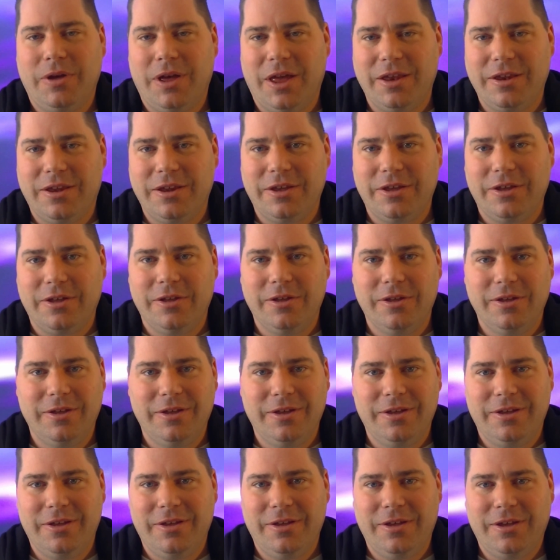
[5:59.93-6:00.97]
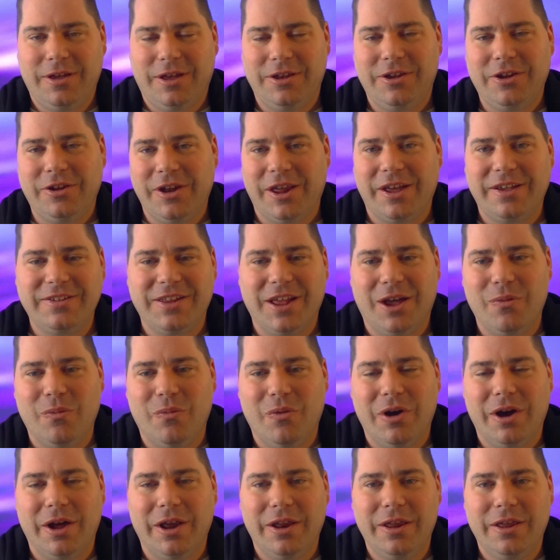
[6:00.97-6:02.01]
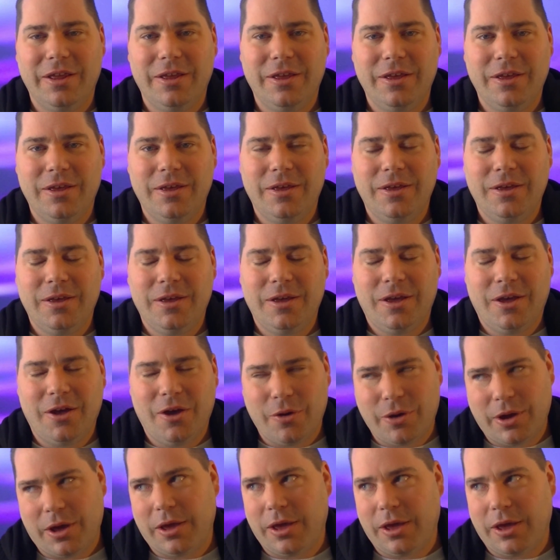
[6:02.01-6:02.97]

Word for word: Until, until next time what? It's time to do! Okay,